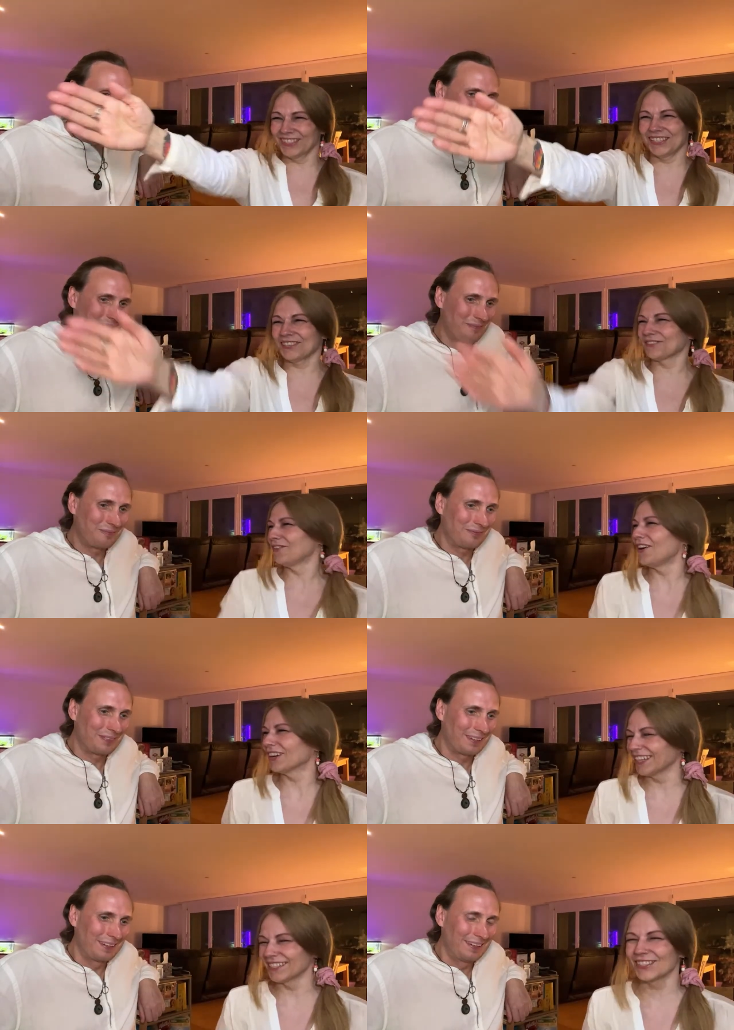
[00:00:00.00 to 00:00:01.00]
Speaker 1: just
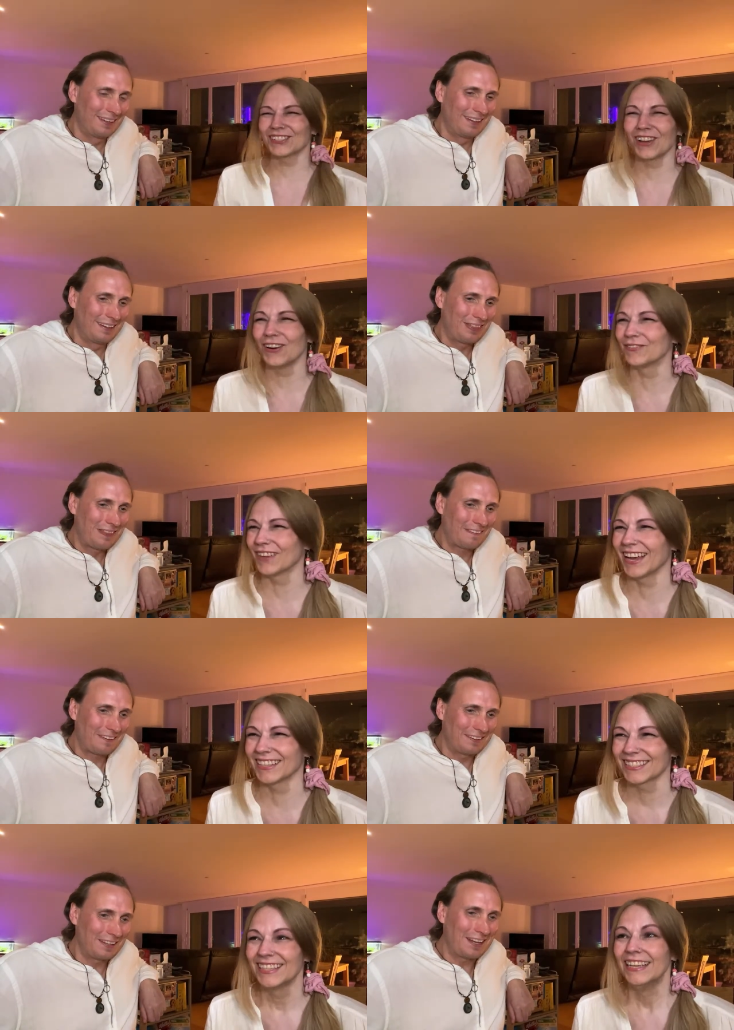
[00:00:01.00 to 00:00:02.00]
walking so
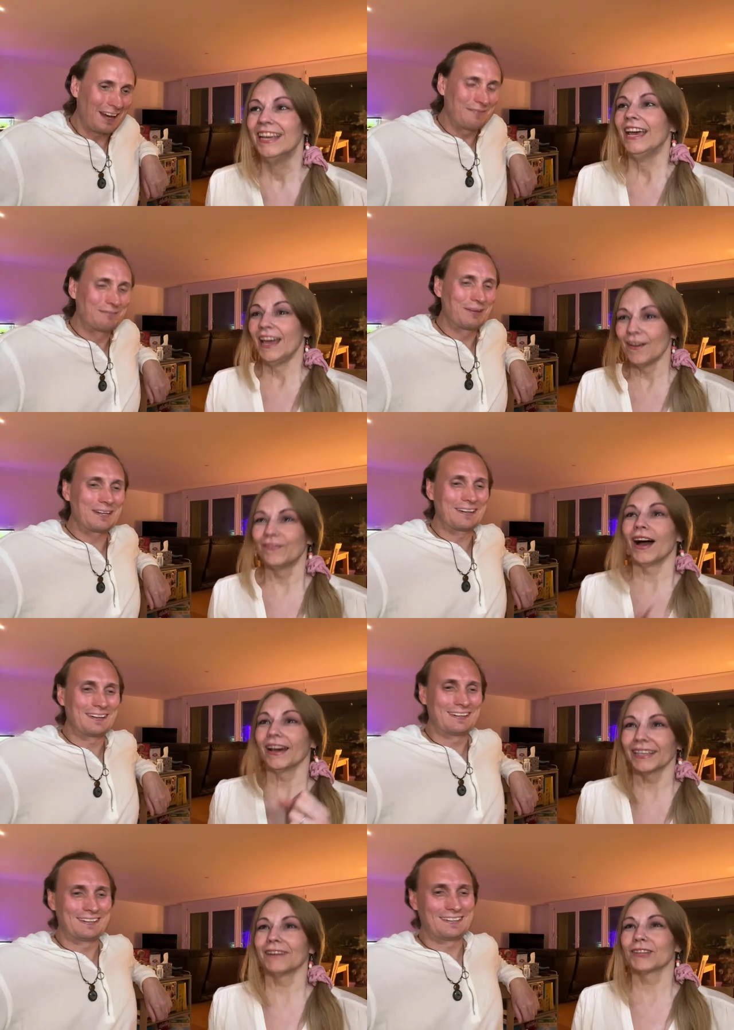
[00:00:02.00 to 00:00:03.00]
fast. Yeah, yeah. And
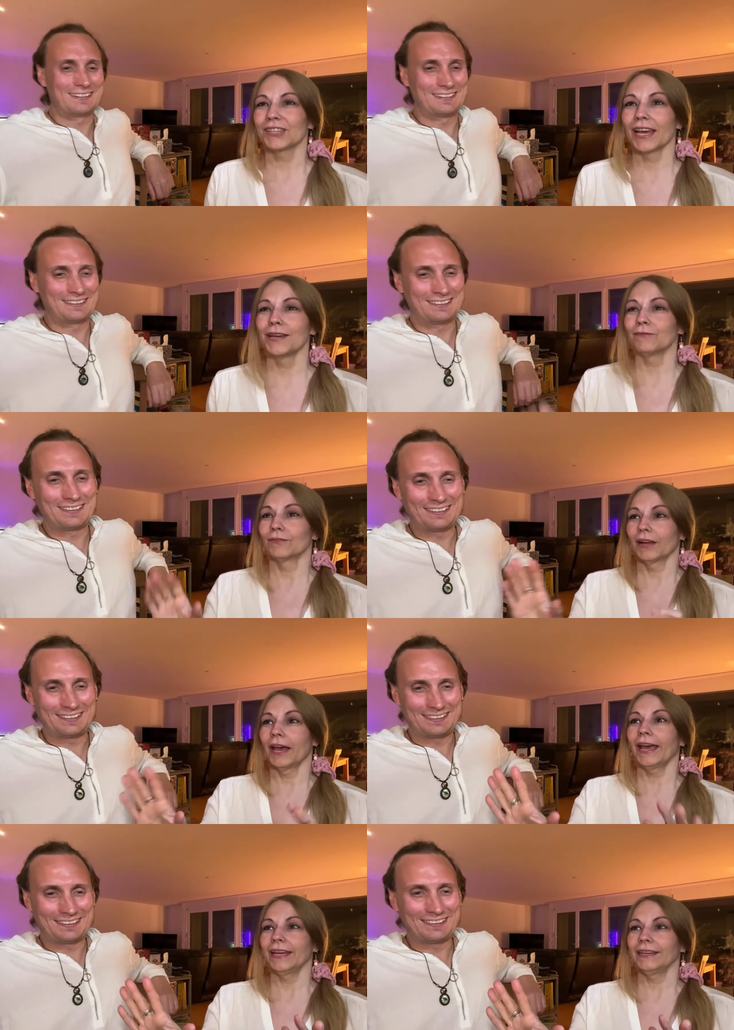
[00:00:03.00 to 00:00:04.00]
finally, I'm just like,
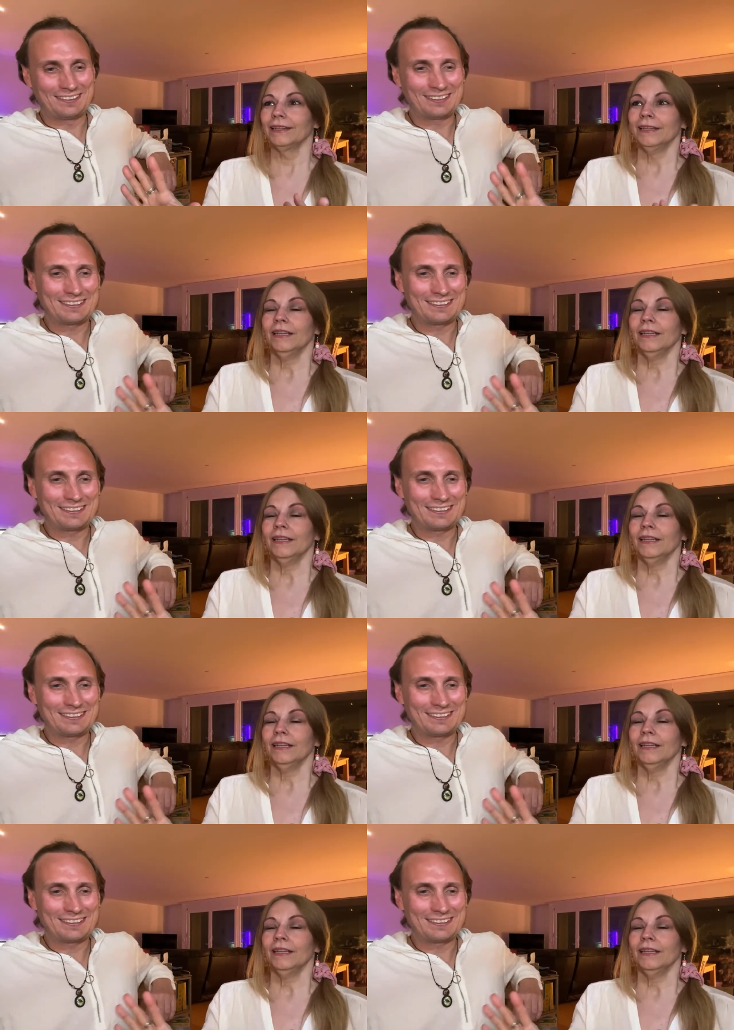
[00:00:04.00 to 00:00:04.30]
hey.